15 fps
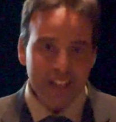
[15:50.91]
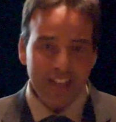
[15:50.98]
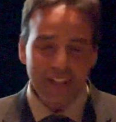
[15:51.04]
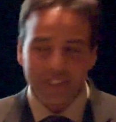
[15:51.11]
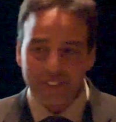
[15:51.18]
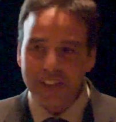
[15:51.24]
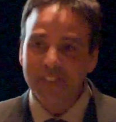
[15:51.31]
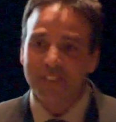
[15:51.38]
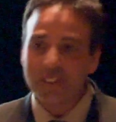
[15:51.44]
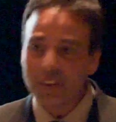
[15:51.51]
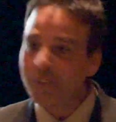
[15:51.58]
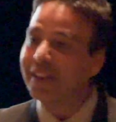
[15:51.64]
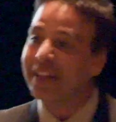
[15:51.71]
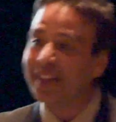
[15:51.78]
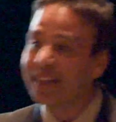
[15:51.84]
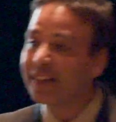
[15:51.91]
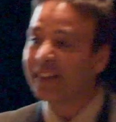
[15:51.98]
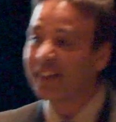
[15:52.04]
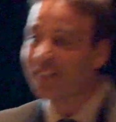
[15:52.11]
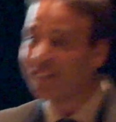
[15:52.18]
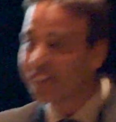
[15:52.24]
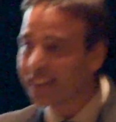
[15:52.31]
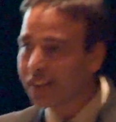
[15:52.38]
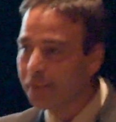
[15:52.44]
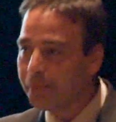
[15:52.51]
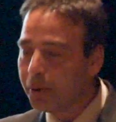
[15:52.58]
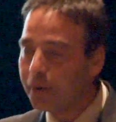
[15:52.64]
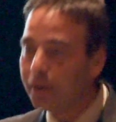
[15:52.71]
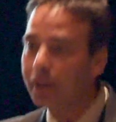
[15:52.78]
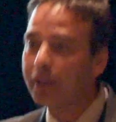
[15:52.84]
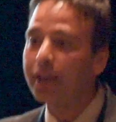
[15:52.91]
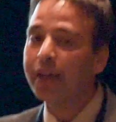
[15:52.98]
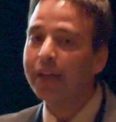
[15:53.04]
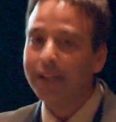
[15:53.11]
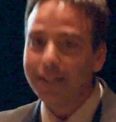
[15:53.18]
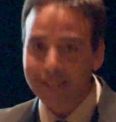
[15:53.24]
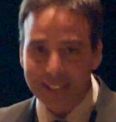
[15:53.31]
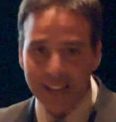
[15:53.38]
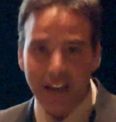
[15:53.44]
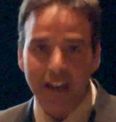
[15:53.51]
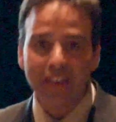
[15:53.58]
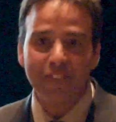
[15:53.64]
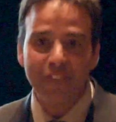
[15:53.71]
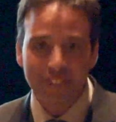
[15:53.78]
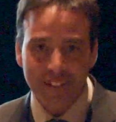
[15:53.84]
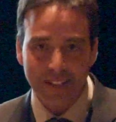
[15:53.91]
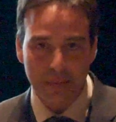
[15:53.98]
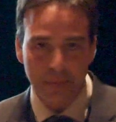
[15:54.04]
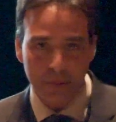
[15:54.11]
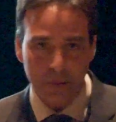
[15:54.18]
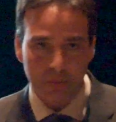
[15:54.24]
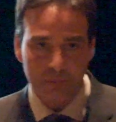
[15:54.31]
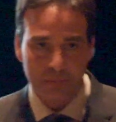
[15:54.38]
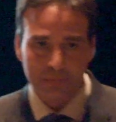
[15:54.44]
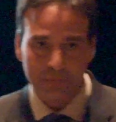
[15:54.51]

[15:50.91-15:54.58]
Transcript: even if you see it as fixable, it's unfixable.